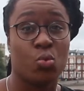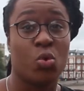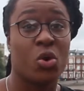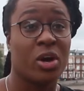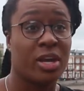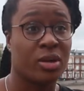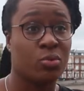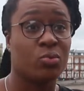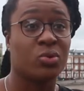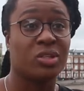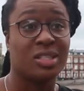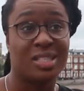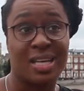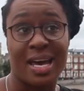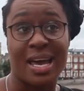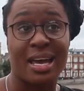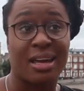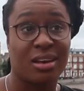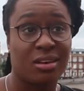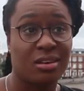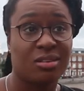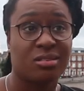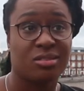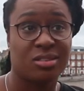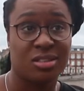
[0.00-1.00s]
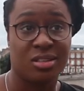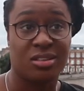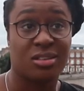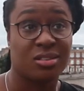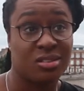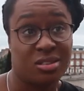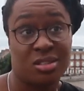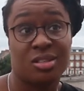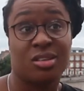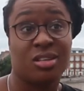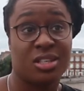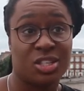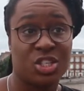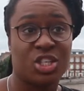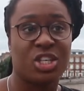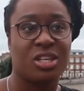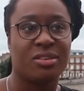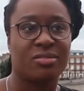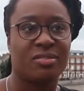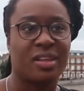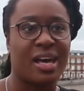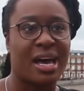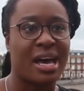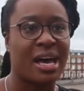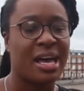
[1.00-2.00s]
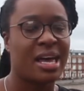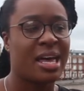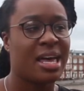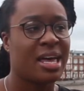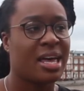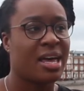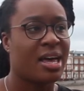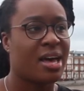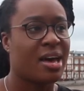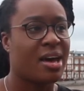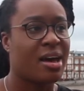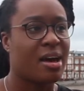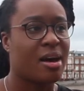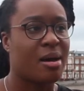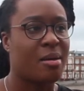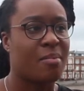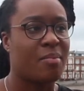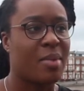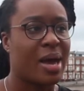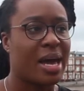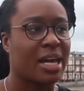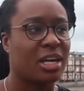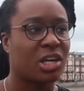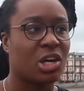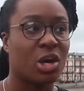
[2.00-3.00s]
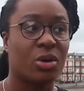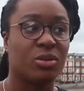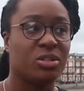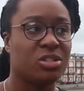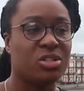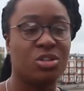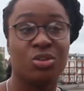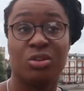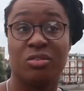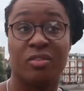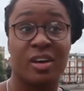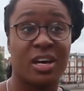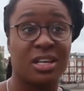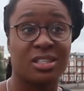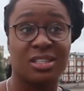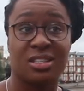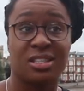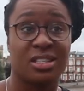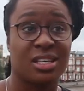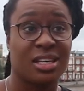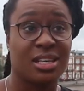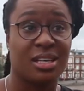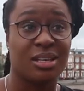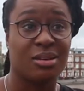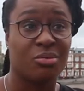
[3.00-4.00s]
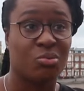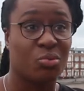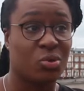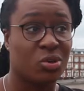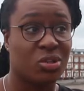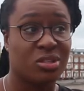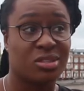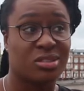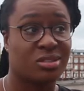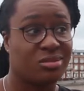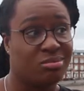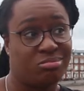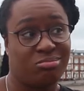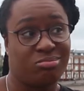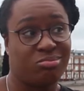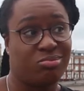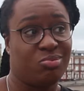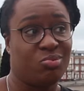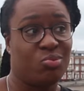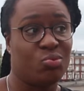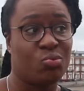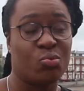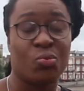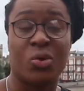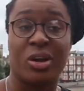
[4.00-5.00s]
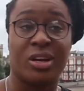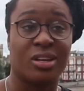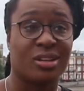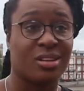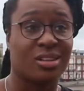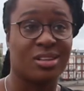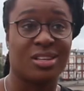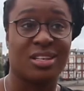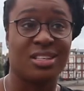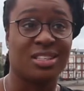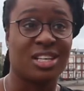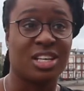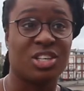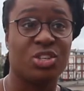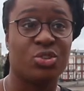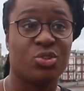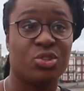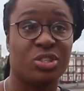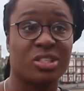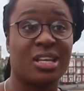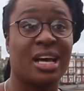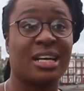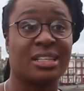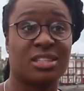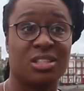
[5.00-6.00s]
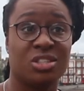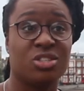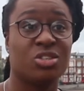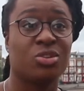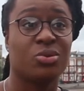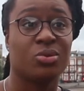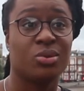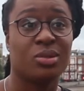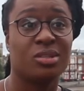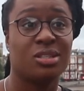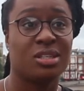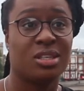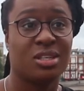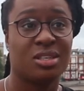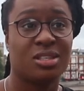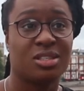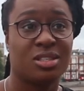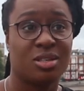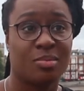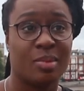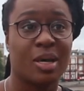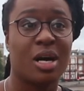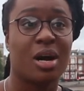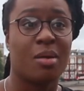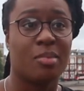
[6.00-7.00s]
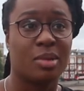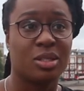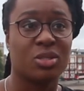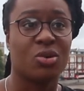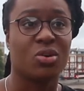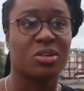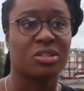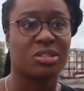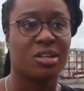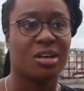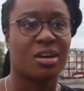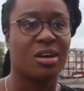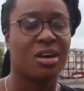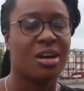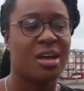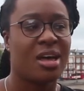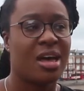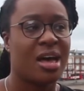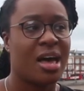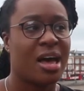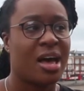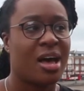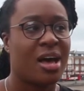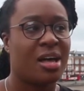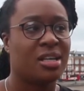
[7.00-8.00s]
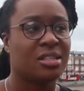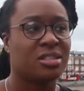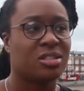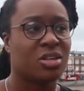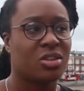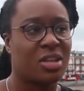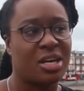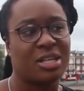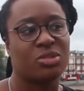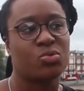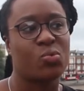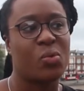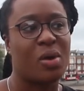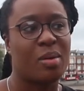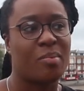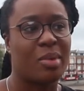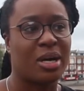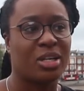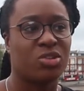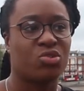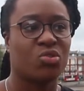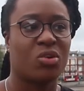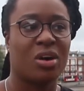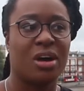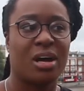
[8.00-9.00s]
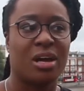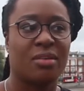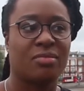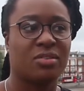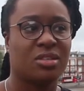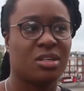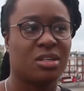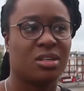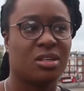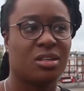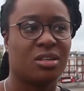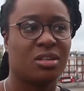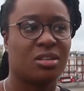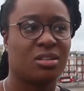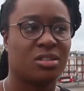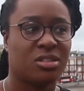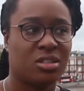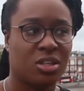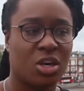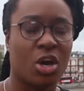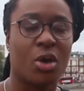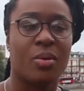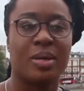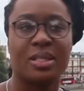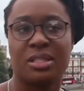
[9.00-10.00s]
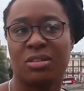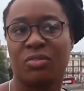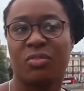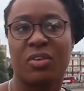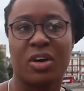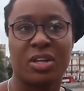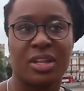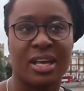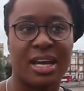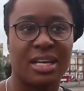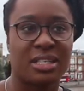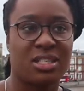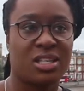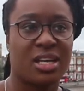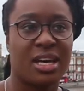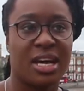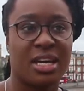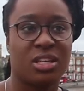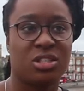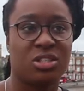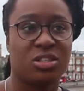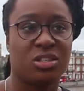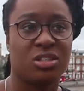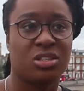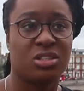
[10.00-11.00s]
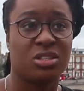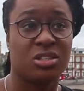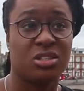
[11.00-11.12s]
what it would take to achieve that. And going to university was one of the things that you just had to do to become a doctor. And so that's where my drive to go into further education